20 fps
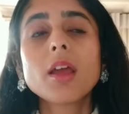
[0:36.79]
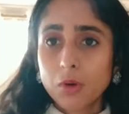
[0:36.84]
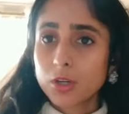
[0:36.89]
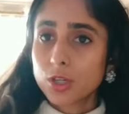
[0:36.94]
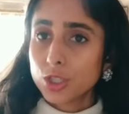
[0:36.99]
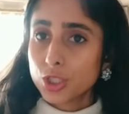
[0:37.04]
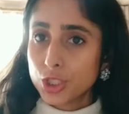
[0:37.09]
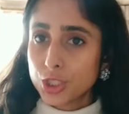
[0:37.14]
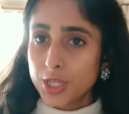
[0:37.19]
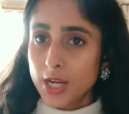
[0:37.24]
I want
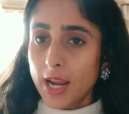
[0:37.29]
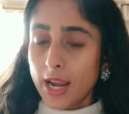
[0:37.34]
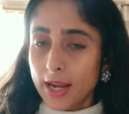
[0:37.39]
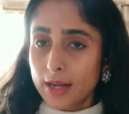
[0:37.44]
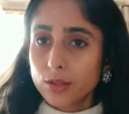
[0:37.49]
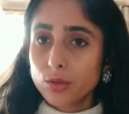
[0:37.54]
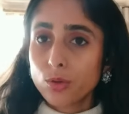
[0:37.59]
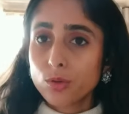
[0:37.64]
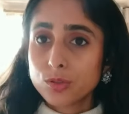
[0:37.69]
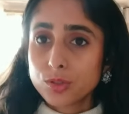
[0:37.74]
to share
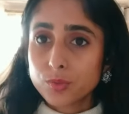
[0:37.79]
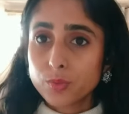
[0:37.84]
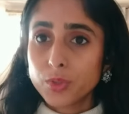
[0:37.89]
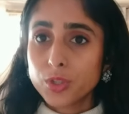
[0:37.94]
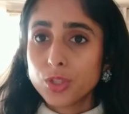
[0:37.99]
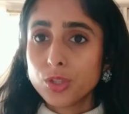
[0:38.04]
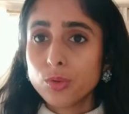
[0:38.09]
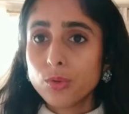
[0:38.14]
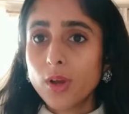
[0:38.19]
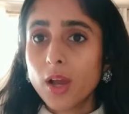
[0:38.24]
those
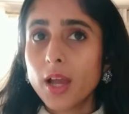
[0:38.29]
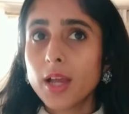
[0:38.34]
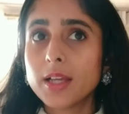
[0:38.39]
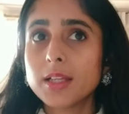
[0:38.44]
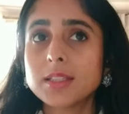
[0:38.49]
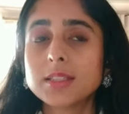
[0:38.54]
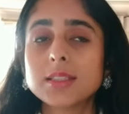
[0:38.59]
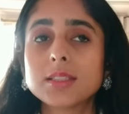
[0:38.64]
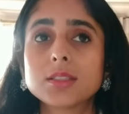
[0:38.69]
with you guys,